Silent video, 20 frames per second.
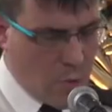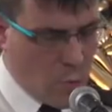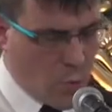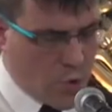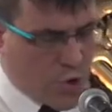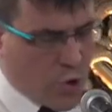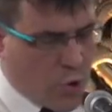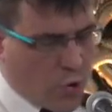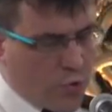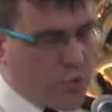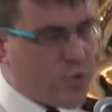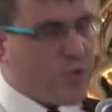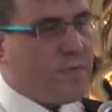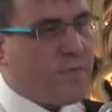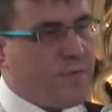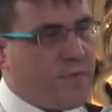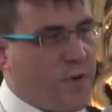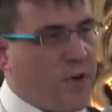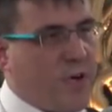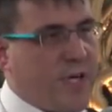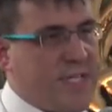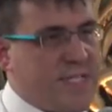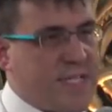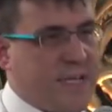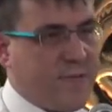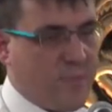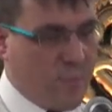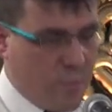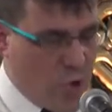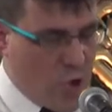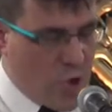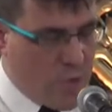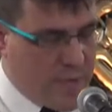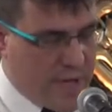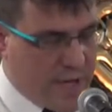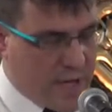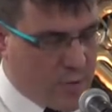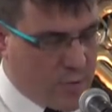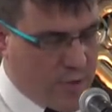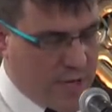Would 147
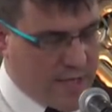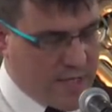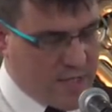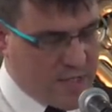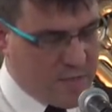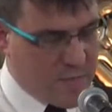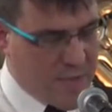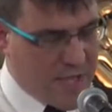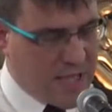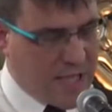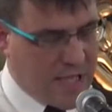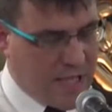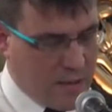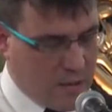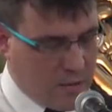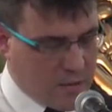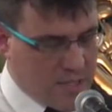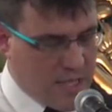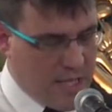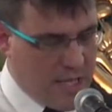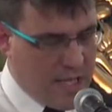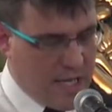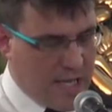motorbike riders have been killed